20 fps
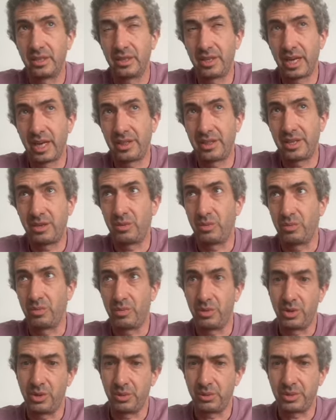I think
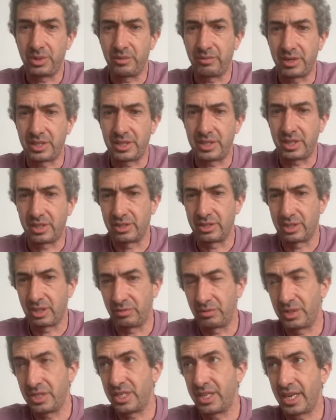those of us that are
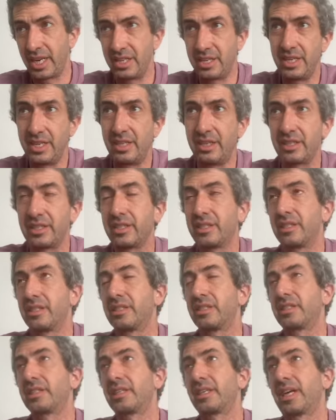software
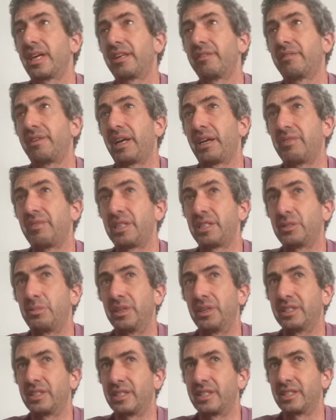engineers kind of have the
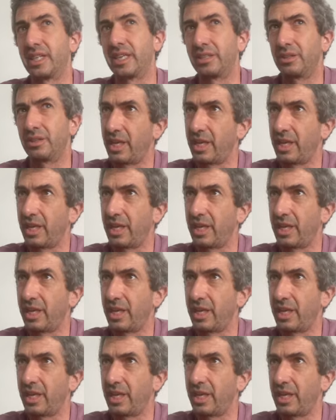experiences like,